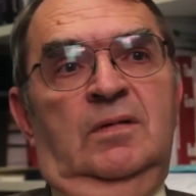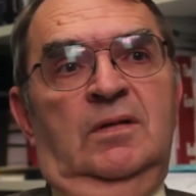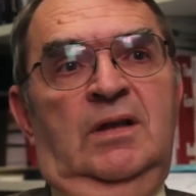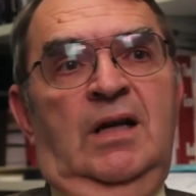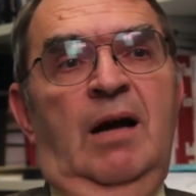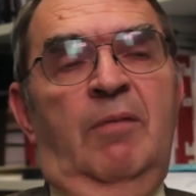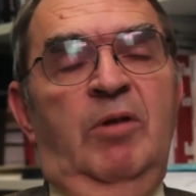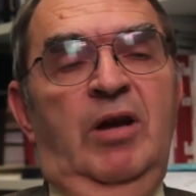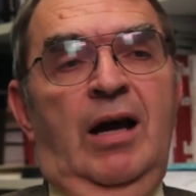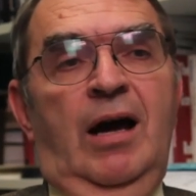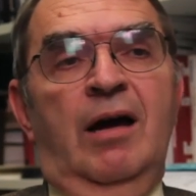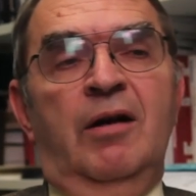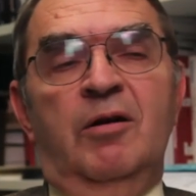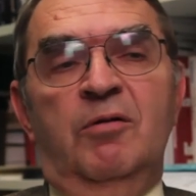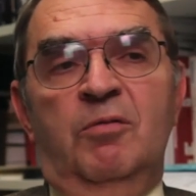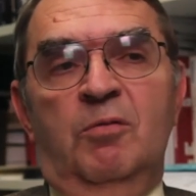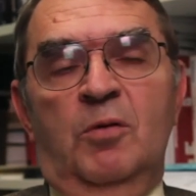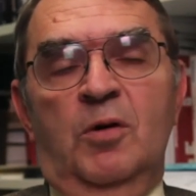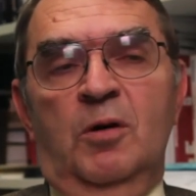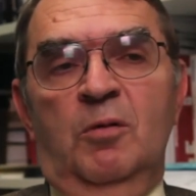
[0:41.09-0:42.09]
coming out
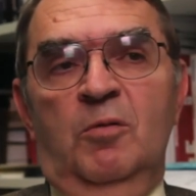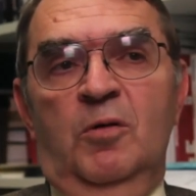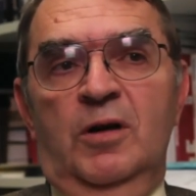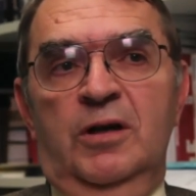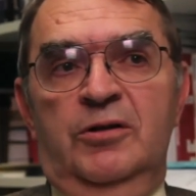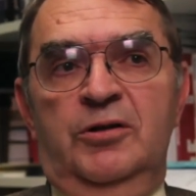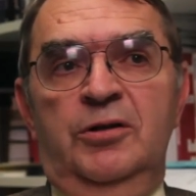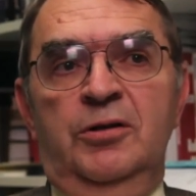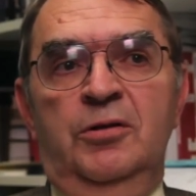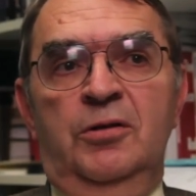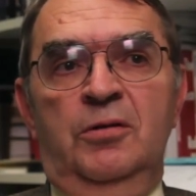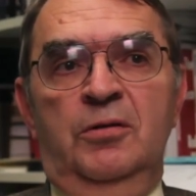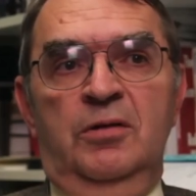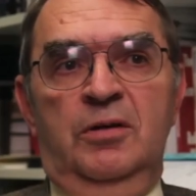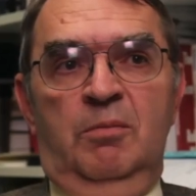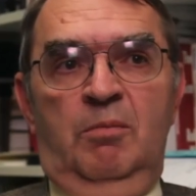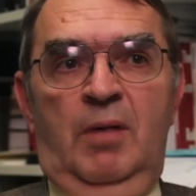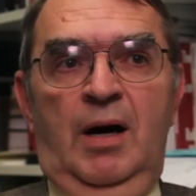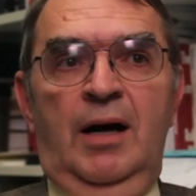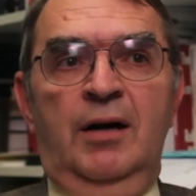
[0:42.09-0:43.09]
of World War II,
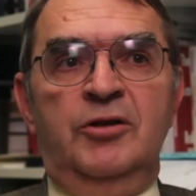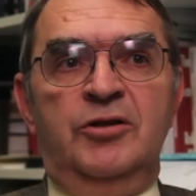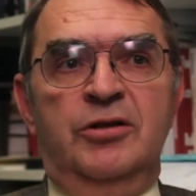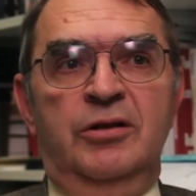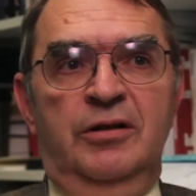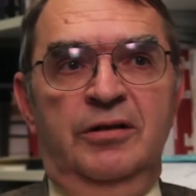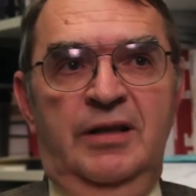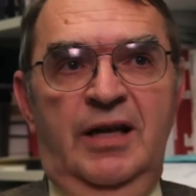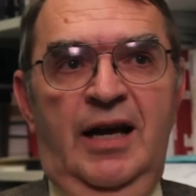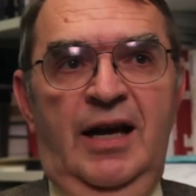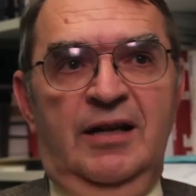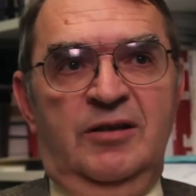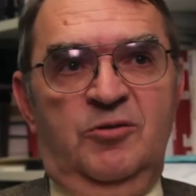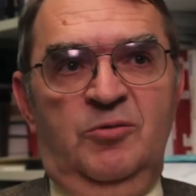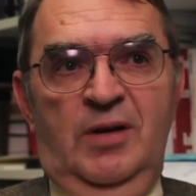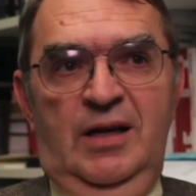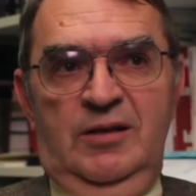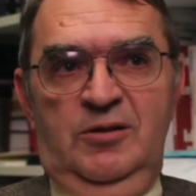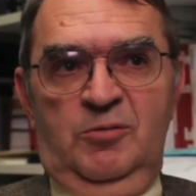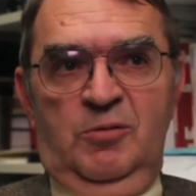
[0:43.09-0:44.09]
the marginal tax
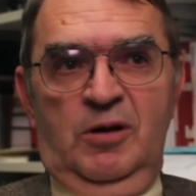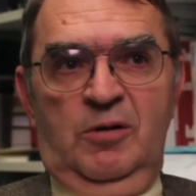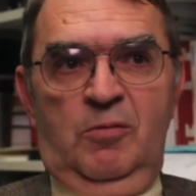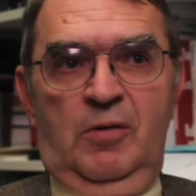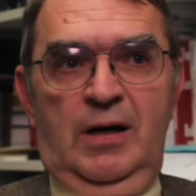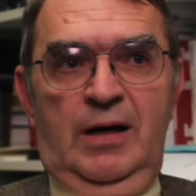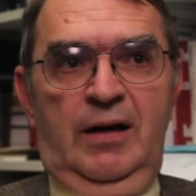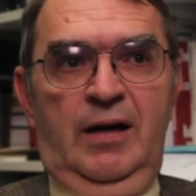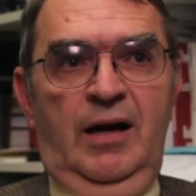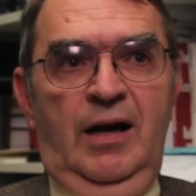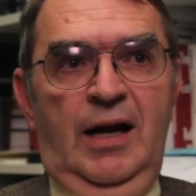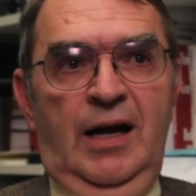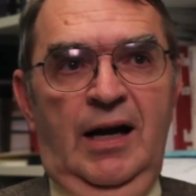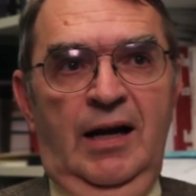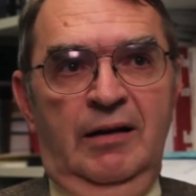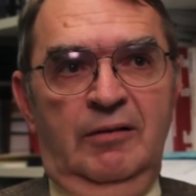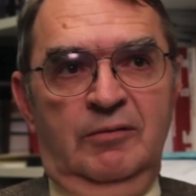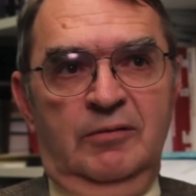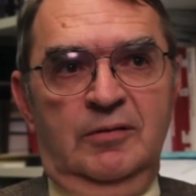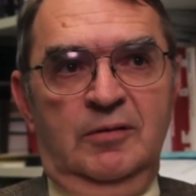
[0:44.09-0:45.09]
rates were quite
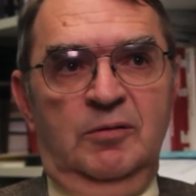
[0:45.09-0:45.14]
high.